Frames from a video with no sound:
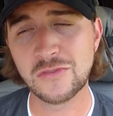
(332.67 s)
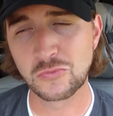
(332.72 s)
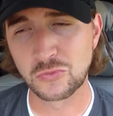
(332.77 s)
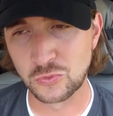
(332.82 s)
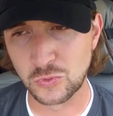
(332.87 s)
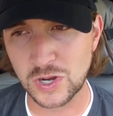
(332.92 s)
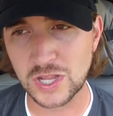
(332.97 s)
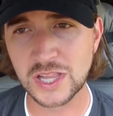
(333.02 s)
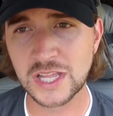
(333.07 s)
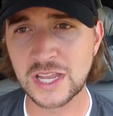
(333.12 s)

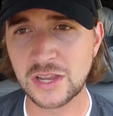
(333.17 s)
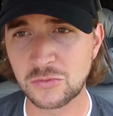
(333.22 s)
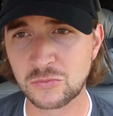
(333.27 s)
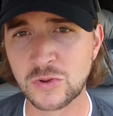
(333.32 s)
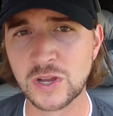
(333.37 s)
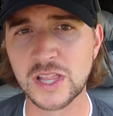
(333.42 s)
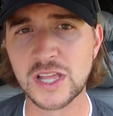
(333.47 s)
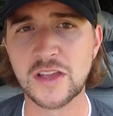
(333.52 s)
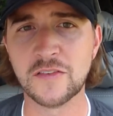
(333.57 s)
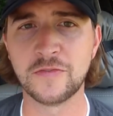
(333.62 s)
Really,
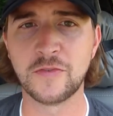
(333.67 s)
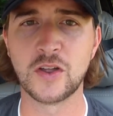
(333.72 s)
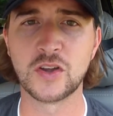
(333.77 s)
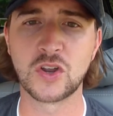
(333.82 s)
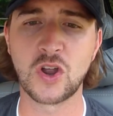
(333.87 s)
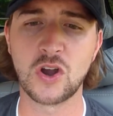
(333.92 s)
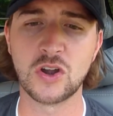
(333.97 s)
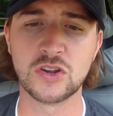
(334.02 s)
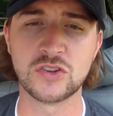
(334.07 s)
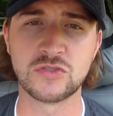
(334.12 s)
really a
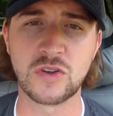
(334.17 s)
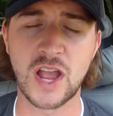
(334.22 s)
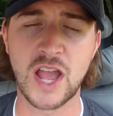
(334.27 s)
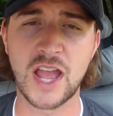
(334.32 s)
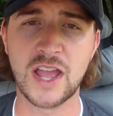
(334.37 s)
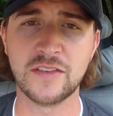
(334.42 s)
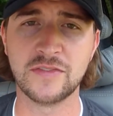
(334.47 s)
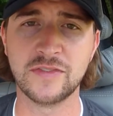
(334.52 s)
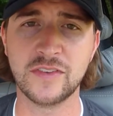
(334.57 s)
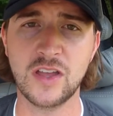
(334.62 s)
fun car to
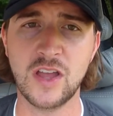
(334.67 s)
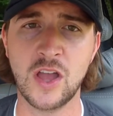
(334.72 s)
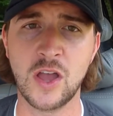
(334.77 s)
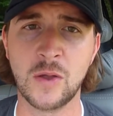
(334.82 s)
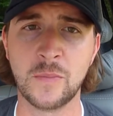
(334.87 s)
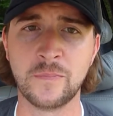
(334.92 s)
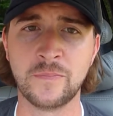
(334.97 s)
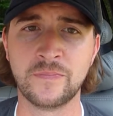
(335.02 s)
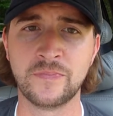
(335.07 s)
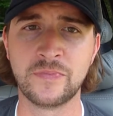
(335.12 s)
drive.
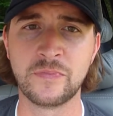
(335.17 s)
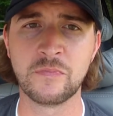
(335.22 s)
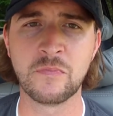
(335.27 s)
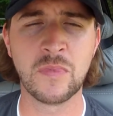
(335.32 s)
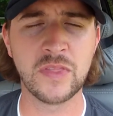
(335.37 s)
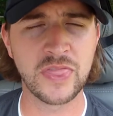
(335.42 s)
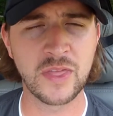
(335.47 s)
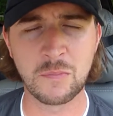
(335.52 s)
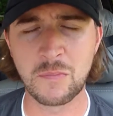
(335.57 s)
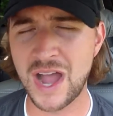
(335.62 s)

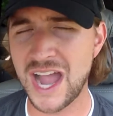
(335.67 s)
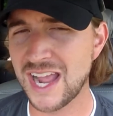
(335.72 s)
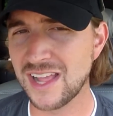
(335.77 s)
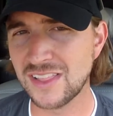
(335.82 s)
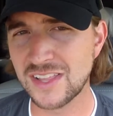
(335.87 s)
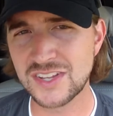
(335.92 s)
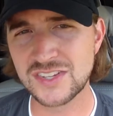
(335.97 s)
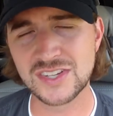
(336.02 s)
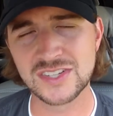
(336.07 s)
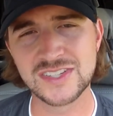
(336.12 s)
The
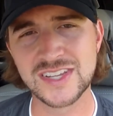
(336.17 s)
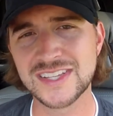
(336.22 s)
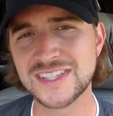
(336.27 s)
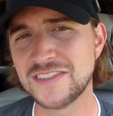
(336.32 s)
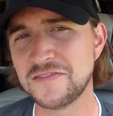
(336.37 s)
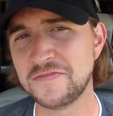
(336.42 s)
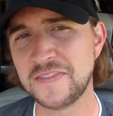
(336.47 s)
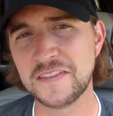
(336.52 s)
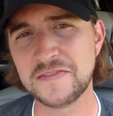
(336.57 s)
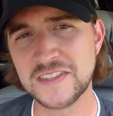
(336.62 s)
mileage, it
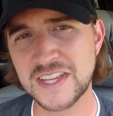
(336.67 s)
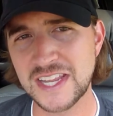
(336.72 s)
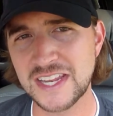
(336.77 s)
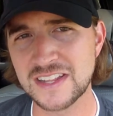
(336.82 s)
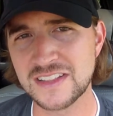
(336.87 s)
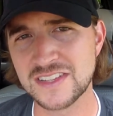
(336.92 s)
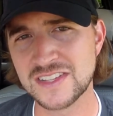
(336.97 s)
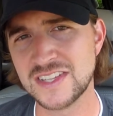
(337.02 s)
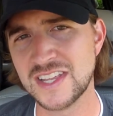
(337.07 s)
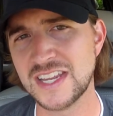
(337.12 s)
says
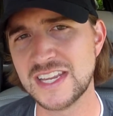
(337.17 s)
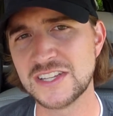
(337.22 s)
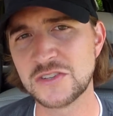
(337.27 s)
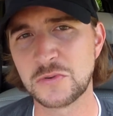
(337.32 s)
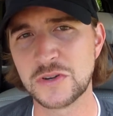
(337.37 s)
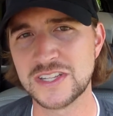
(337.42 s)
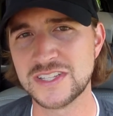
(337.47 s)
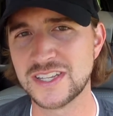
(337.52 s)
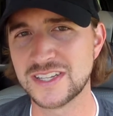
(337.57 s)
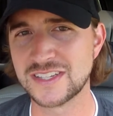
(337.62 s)
15 in the city,
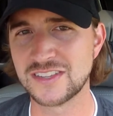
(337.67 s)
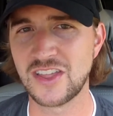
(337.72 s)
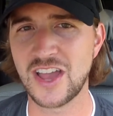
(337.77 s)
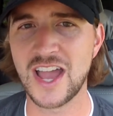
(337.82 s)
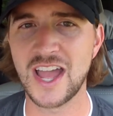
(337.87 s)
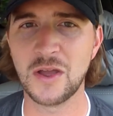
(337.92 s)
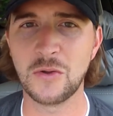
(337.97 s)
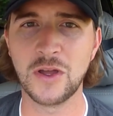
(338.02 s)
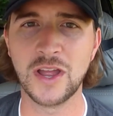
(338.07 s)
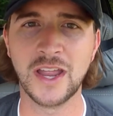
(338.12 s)
26 on
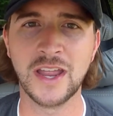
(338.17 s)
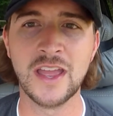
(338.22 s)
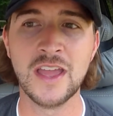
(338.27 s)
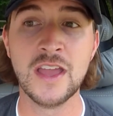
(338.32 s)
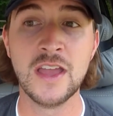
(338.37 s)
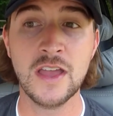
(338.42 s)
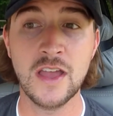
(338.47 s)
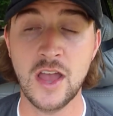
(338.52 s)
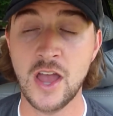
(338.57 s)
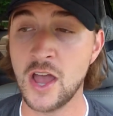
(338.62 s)
the highway.
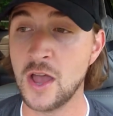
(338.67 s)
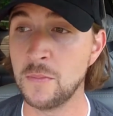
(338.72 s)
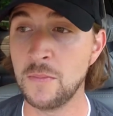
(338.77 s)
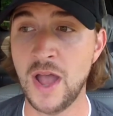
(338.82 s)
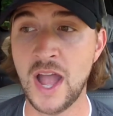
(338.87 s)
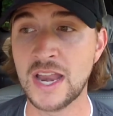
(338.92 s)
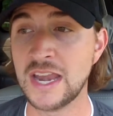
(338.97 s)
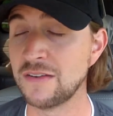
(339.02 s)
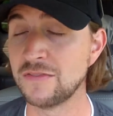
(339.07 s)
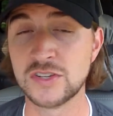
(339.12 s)

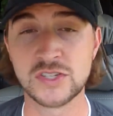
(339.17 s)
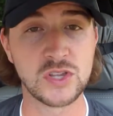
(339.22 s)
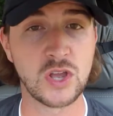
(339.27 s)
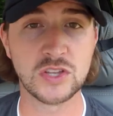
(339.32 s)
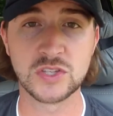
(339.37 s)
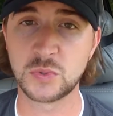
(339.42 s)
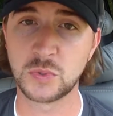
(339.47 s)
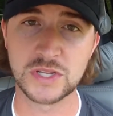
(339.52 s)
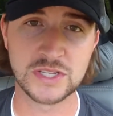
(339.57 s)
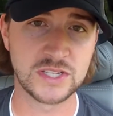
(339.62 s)
I never
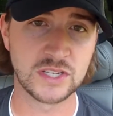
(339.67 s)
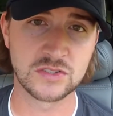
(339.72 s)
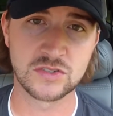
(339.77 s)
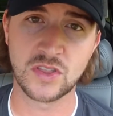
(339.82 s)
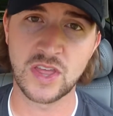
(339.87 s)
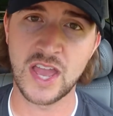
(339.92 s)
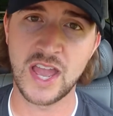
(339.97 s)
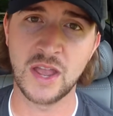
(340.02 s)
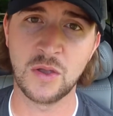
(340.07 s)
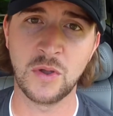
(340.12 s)
saw
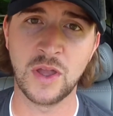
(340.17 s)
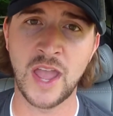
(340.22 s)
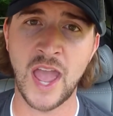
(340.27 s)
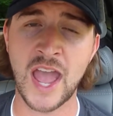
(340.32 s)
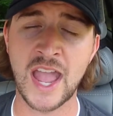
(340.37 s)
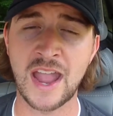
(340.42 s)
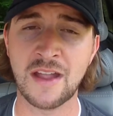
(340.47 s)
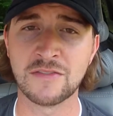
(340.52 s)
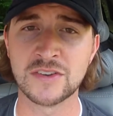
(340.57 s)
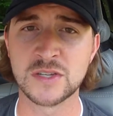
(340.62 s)
26 on the highway.
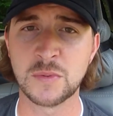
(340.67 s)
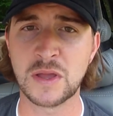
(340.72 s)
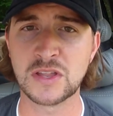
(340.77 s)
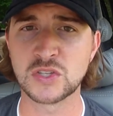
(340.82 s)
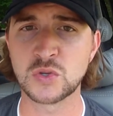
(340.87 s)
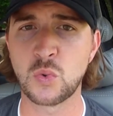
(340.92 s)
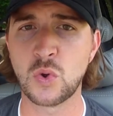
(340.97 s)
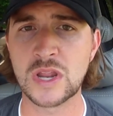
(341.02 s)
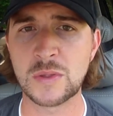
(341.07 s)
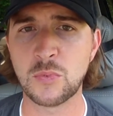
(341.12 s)
I averaged
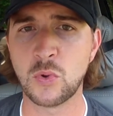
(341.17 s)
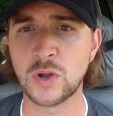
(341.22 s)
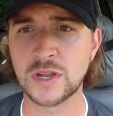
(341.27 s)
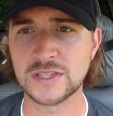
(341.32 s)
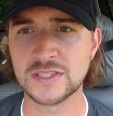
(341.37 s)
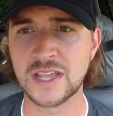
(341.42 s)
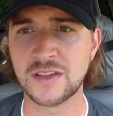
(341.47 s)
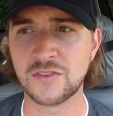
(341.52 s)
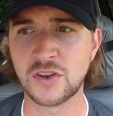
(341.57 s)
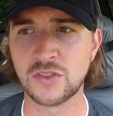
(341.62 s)
about
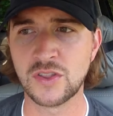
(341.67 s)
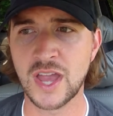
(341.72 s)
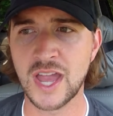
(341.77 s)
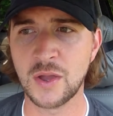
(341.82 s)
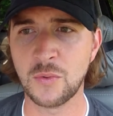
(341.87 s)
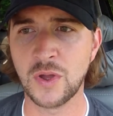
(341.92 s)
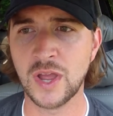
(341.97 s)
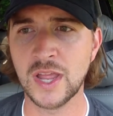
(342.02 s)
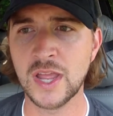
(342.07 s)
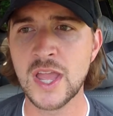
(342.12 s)
20.7 on the
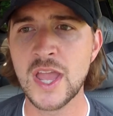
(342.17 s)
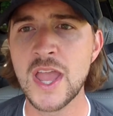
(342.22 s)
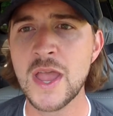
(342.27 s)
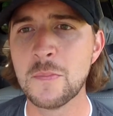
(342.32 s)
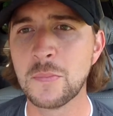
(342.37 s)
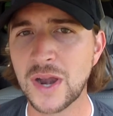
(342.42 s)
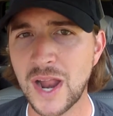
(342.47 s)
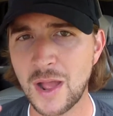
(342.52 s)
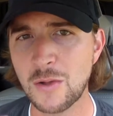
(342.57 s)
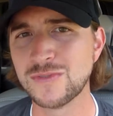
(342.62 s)
highway,
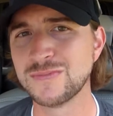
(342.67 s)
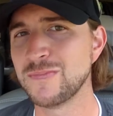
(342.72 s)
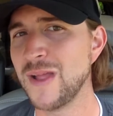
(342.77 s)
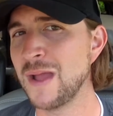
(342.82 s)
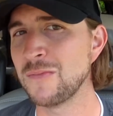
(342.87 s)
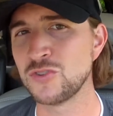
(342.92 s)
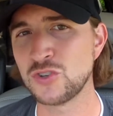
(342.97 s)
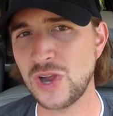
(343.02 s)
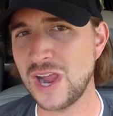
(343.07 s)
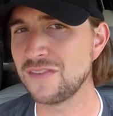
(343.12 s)
but
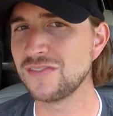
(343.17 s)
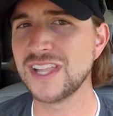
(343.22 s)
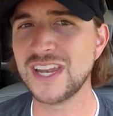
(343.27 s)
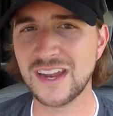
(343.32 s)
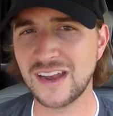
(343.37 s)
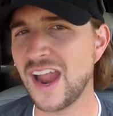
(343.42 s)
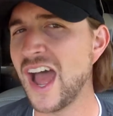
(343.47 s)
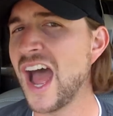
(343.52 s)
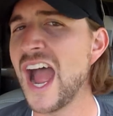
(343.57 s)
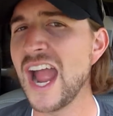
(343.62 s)
I'm
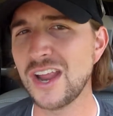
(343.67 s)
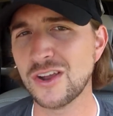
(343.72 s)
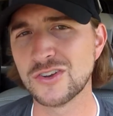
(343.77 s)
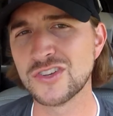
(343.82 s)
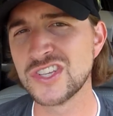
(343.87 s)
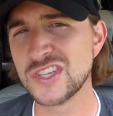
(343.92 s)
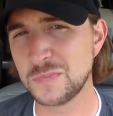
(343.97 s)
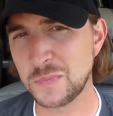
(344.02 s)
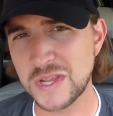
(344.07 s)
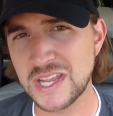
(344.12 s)
traveling at a
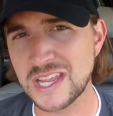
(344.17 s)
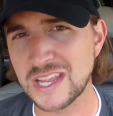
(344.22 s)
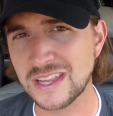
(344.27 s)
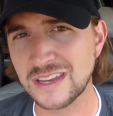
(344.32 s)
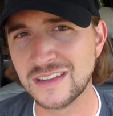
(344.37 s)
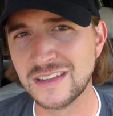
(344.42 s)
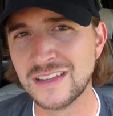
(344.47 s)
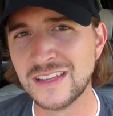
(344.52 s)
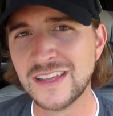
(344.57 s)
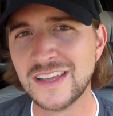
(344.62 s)
higher
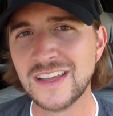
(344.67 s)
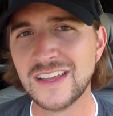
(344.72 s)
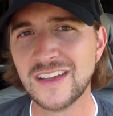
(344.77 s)
speed